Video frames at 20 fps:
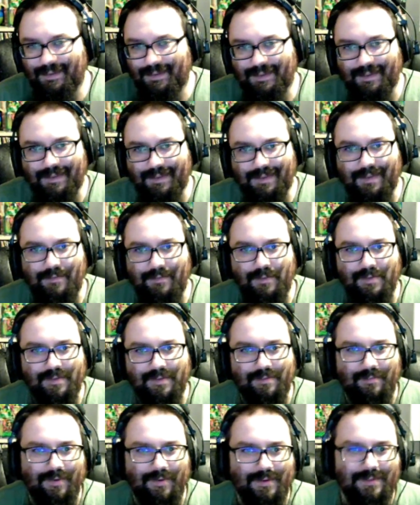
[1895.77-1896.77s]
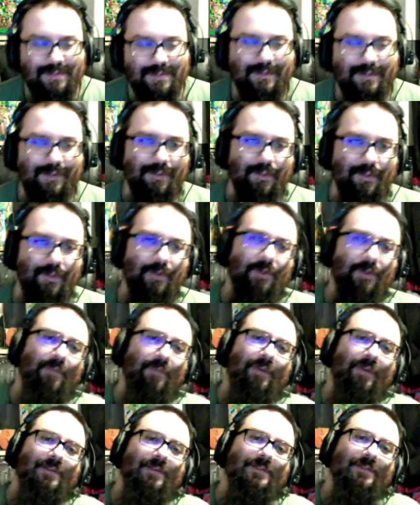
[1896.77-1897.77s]
Give this person a little bit of
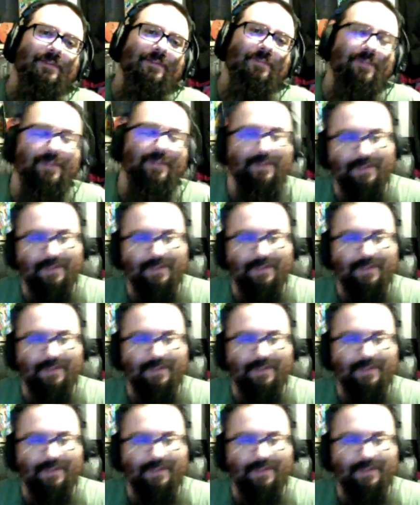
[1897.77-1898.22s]
something.